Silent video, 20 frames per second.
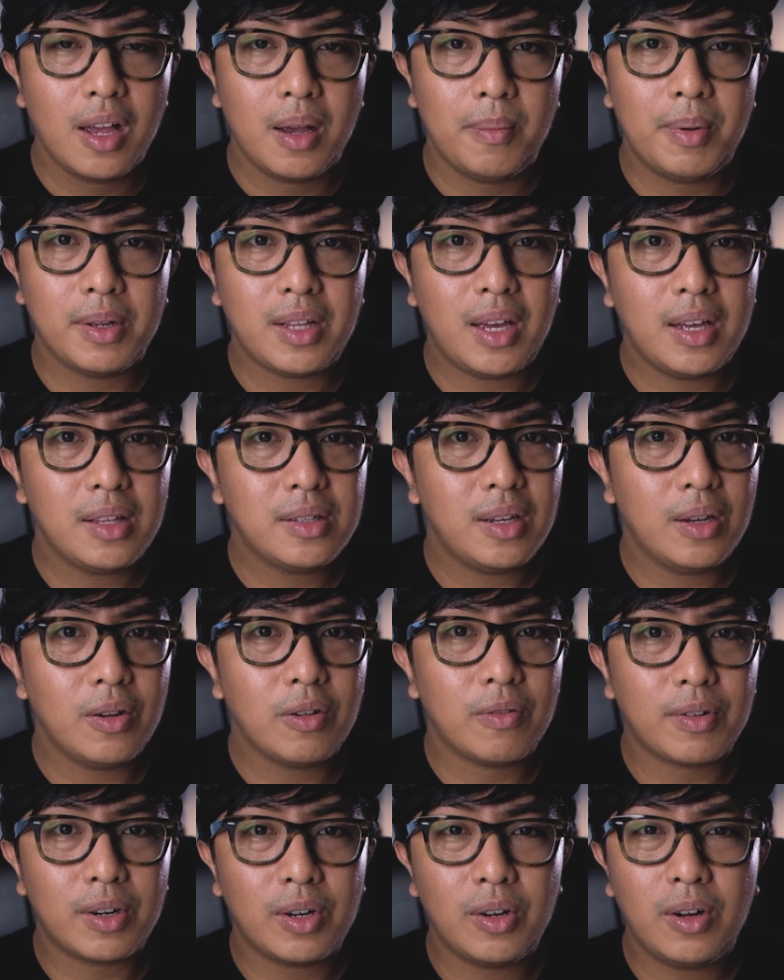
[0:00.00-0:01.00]
But I'd say
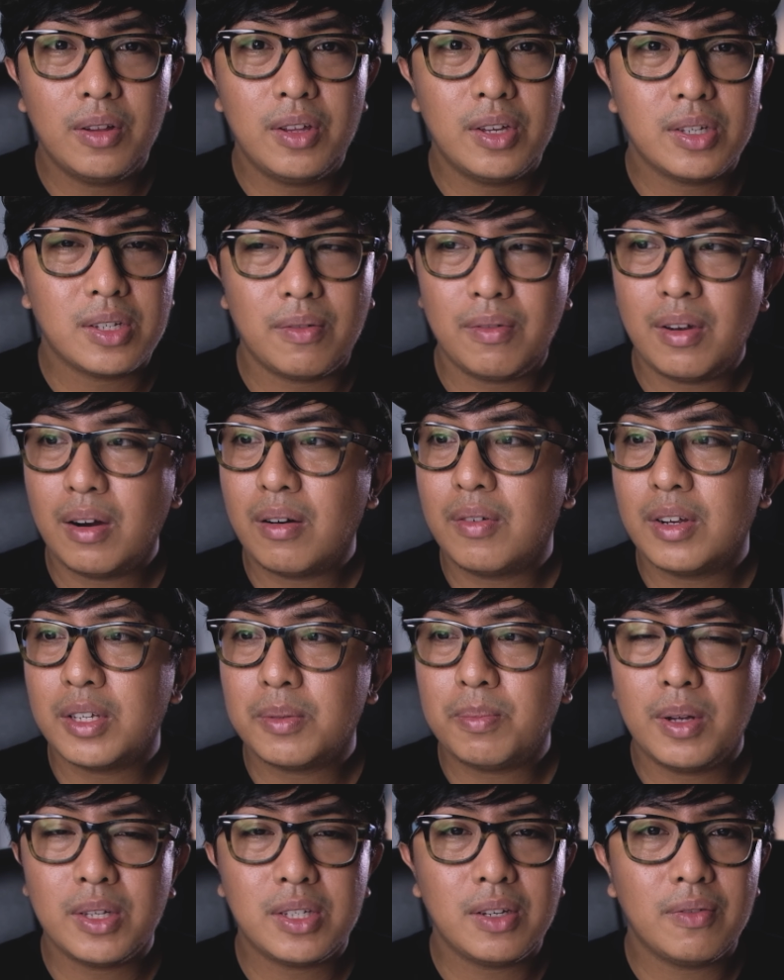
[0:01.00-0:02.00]
overall this is a very
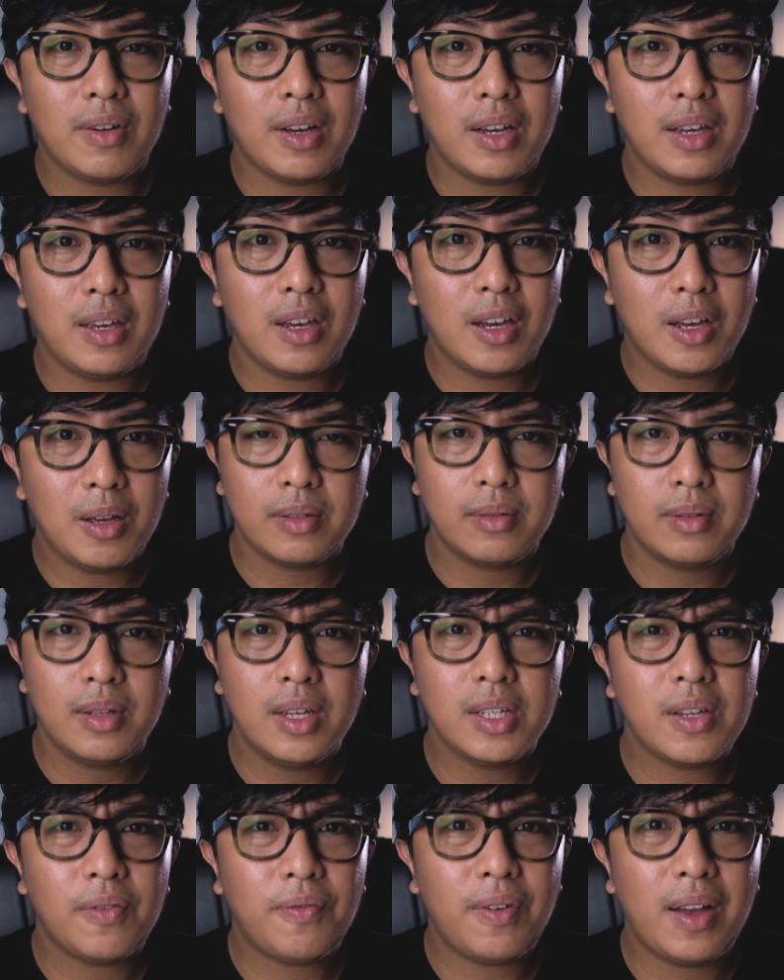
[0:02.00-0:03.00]
responsive IEM.
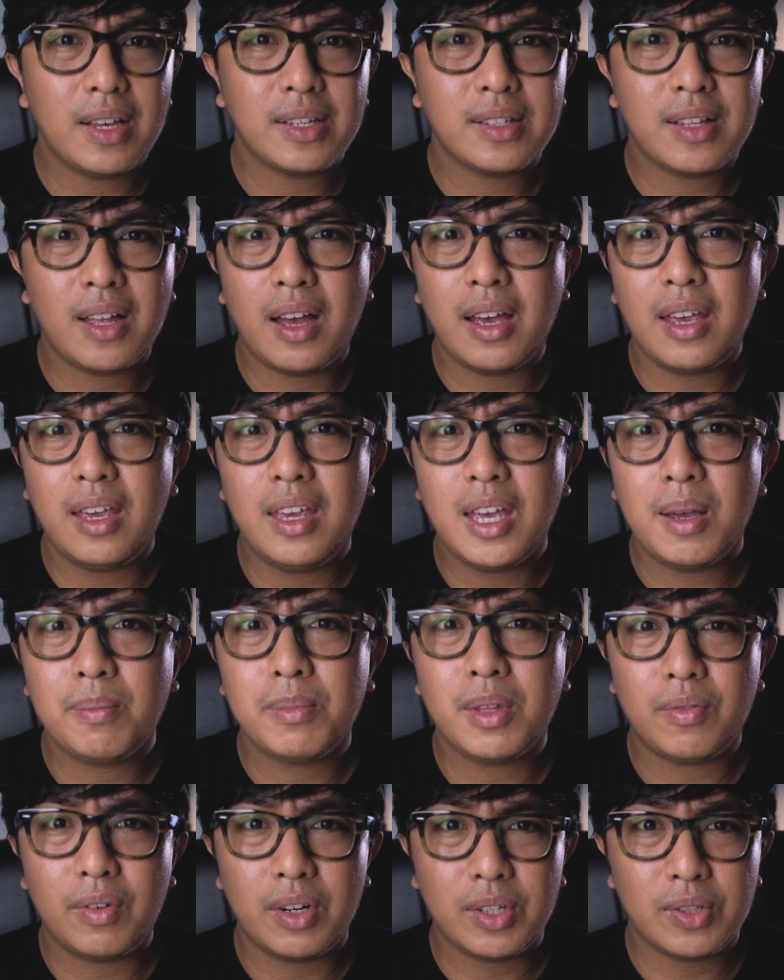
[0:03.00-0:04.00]
This is a fast IEM
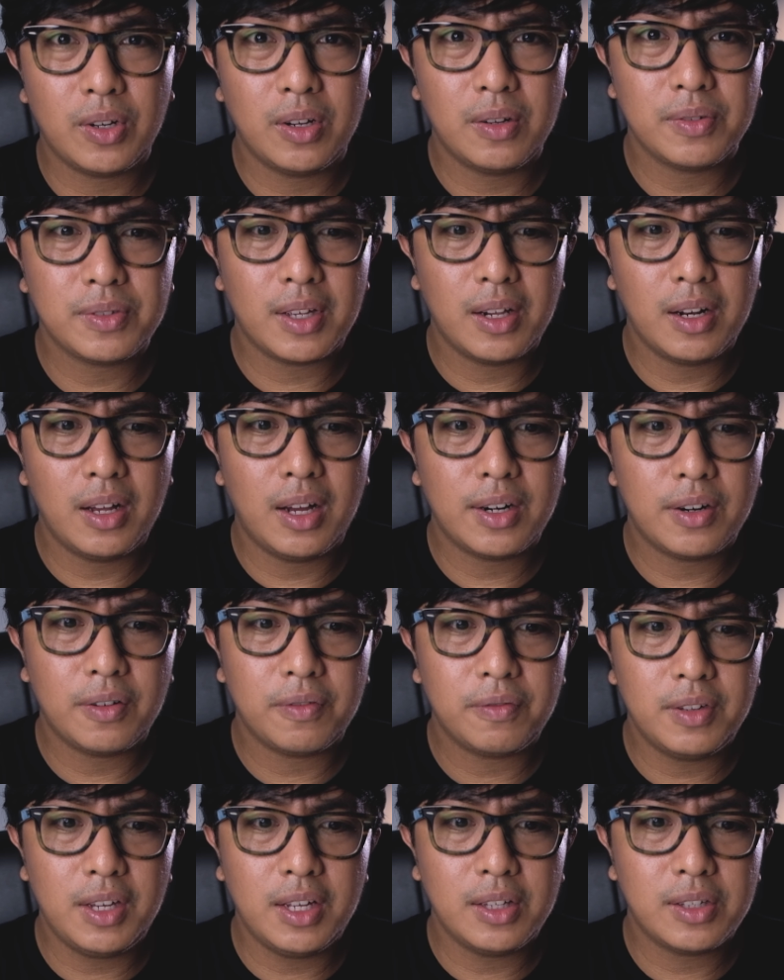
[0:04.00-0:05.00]
that resolves a lot
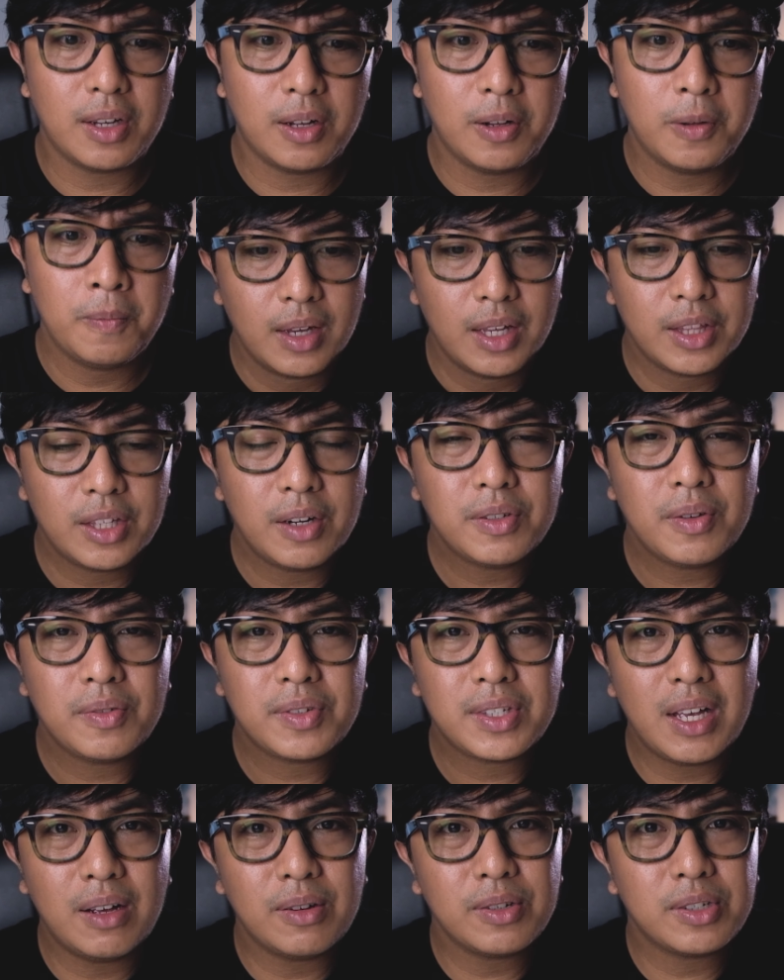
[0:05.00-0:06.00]
of detail. In terms of
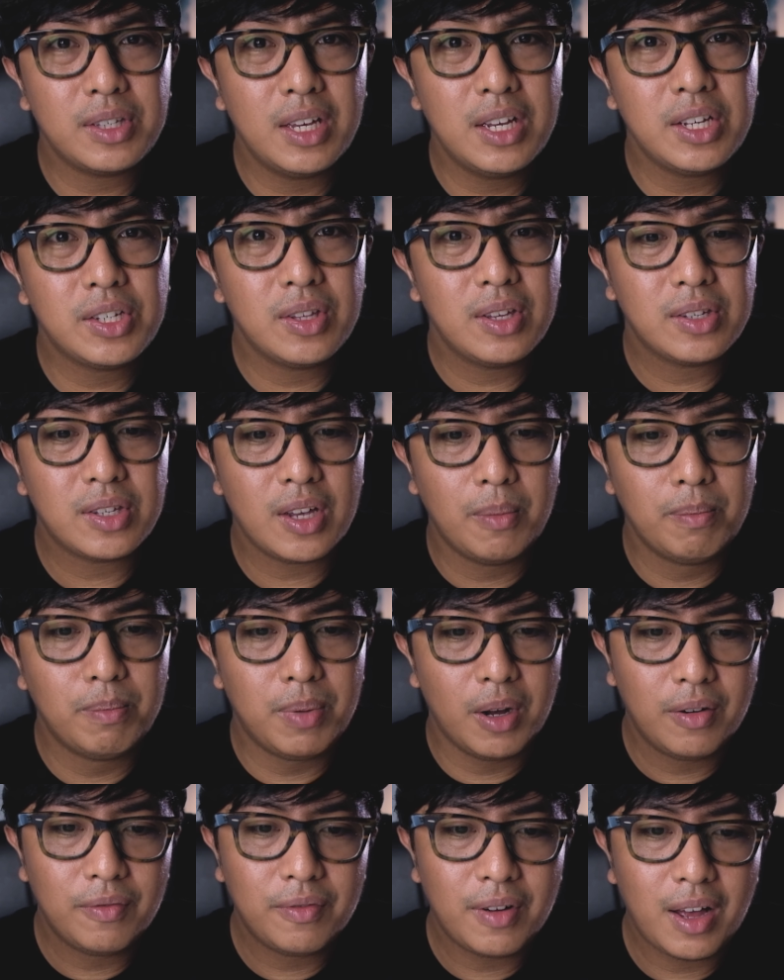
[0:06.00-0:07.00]
soundstage, this is
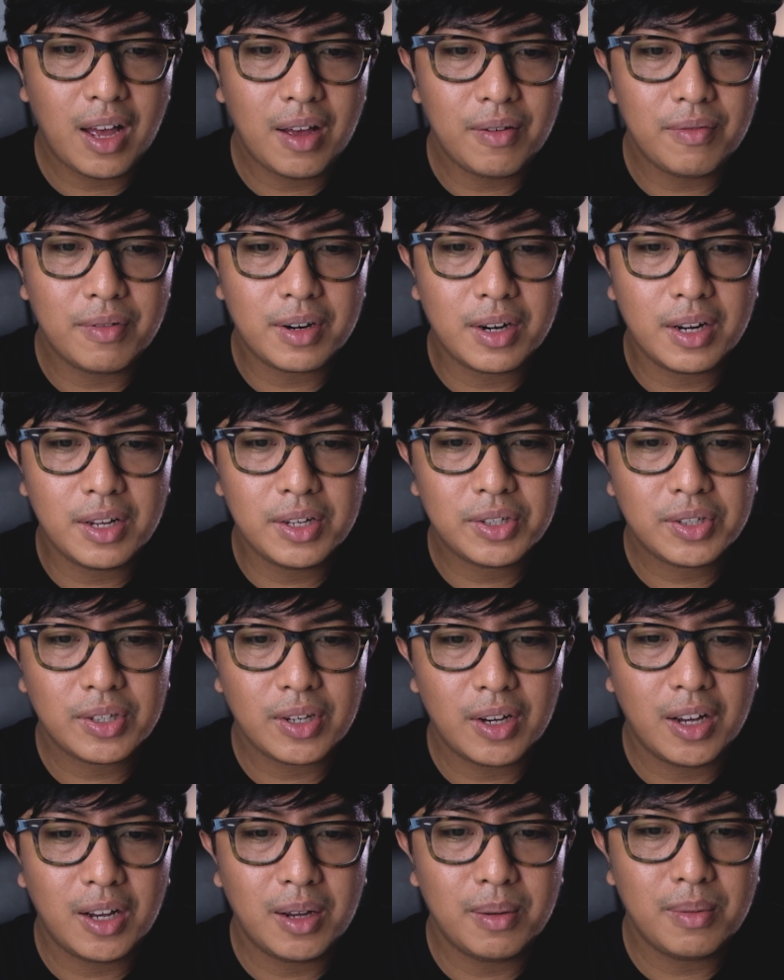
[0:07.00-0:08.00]
above average.
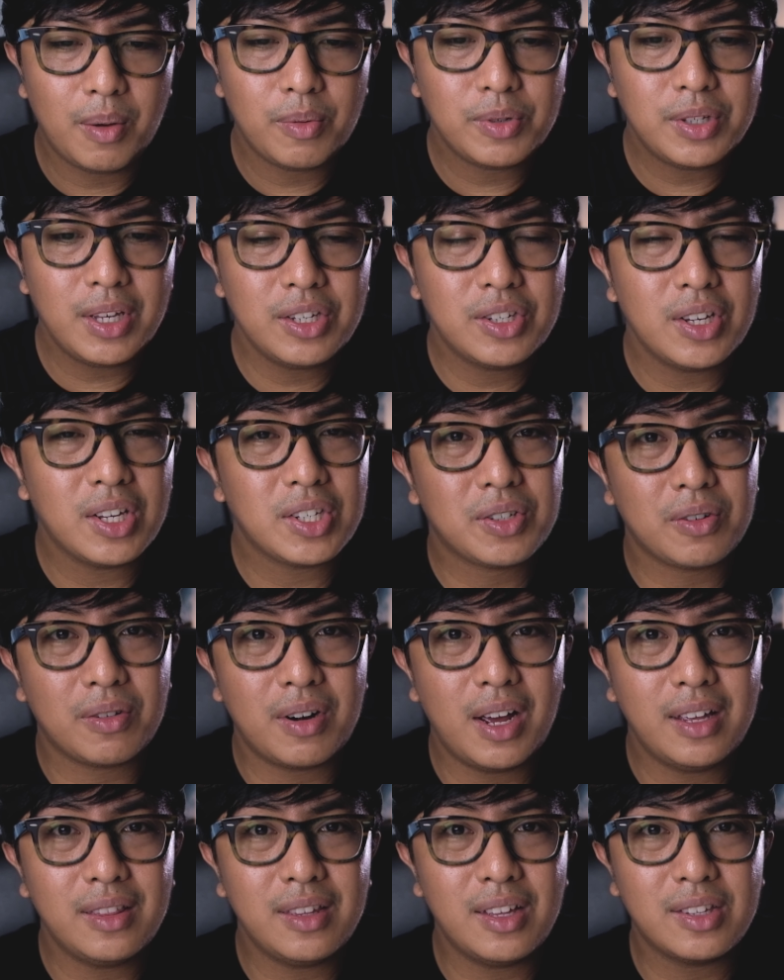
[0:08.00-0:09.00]
I would say just
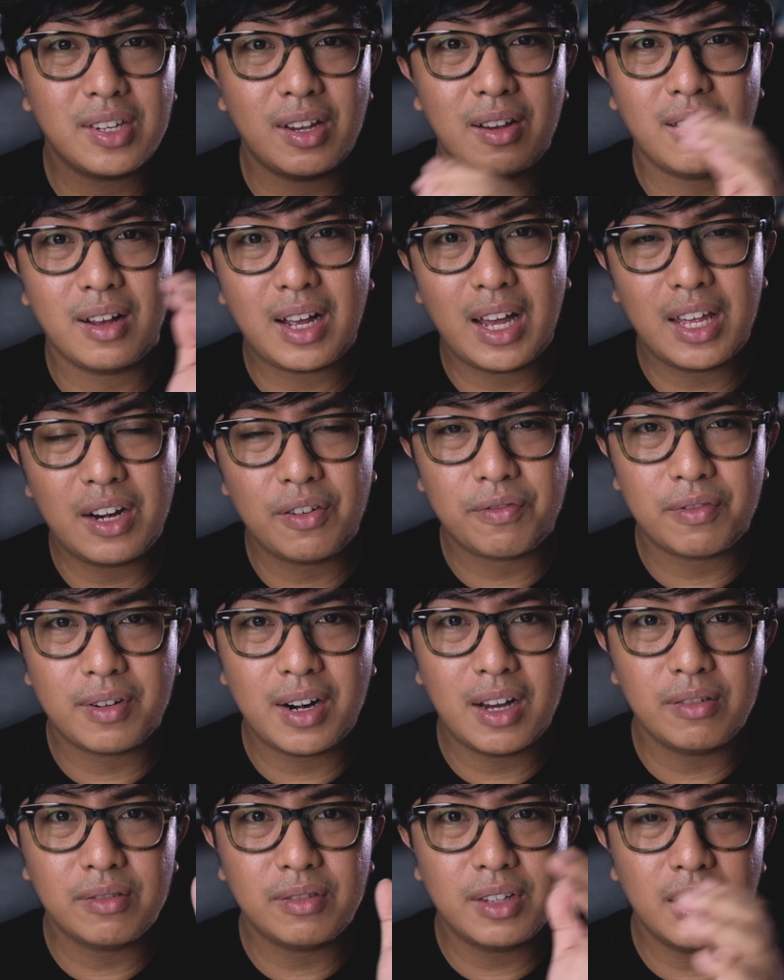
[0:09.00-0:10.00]
right. It's a kind of
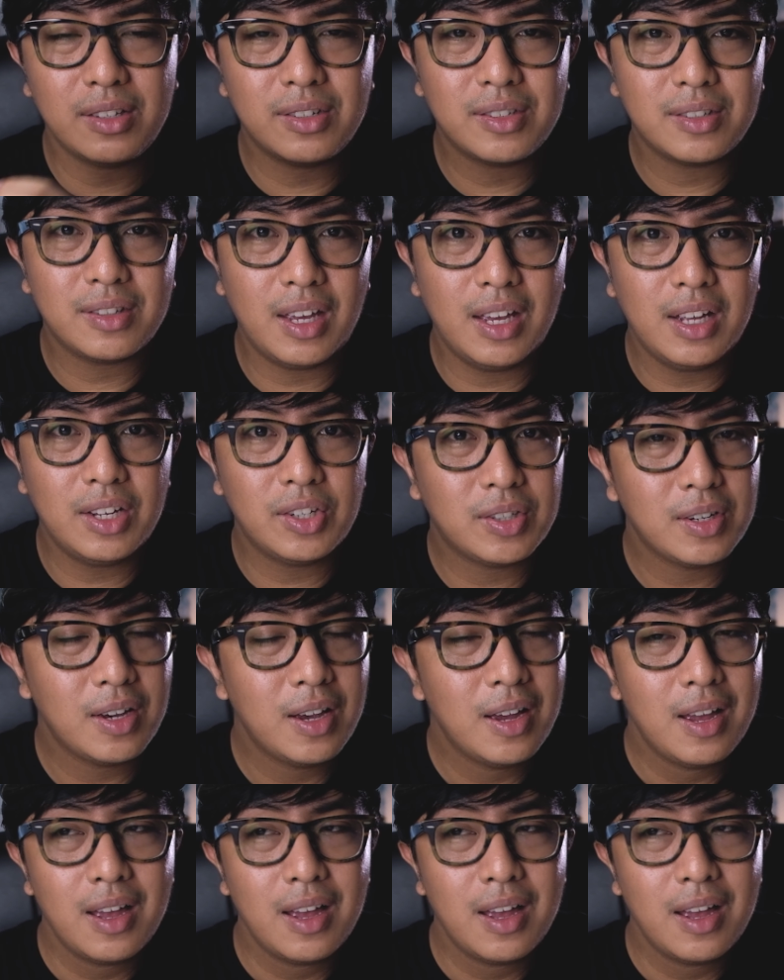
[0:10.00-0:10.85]
rounded stage.